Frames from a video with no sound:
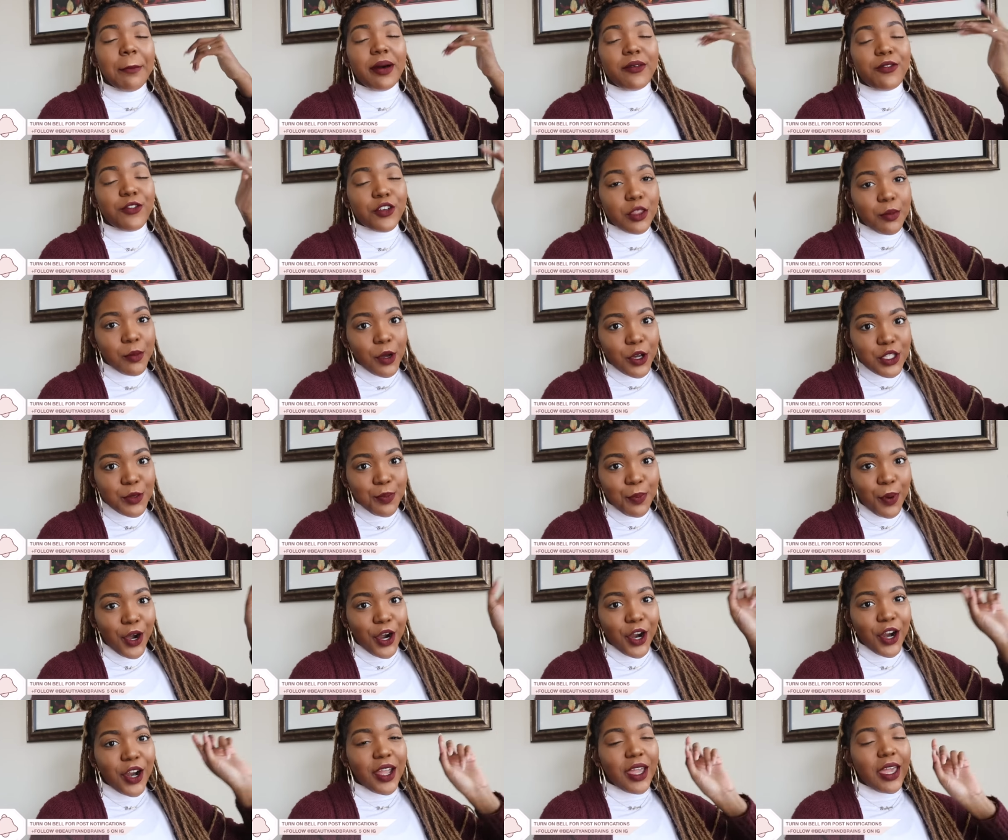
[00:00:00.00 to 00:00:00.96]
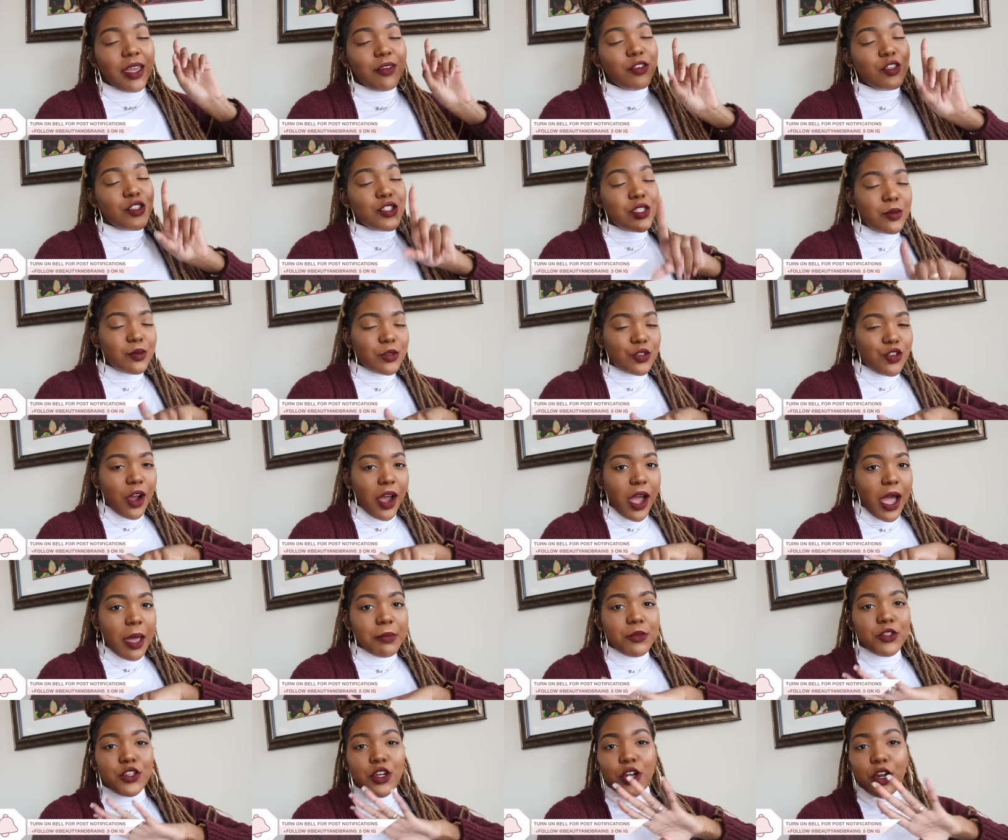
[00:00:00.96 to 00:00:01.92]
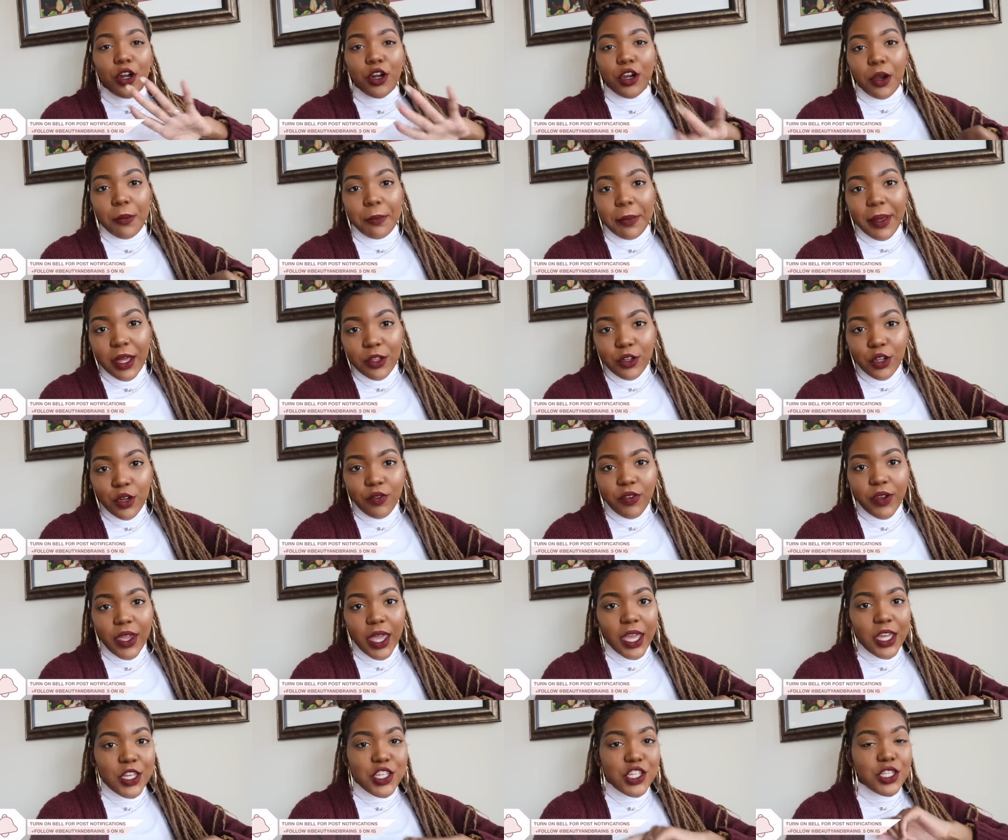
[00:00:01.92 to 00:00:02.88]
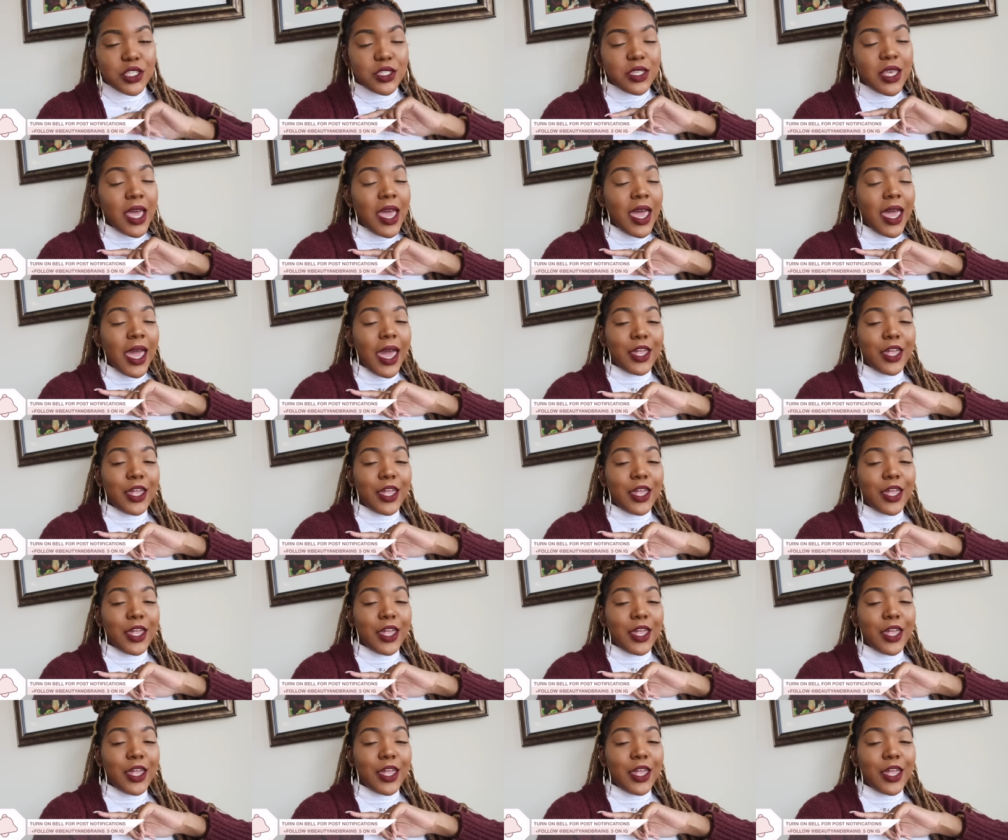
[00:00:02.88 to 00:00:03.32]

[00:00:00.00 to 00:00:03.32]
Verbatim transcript: But for the most part, if you subscribe, turn on your bell notifications,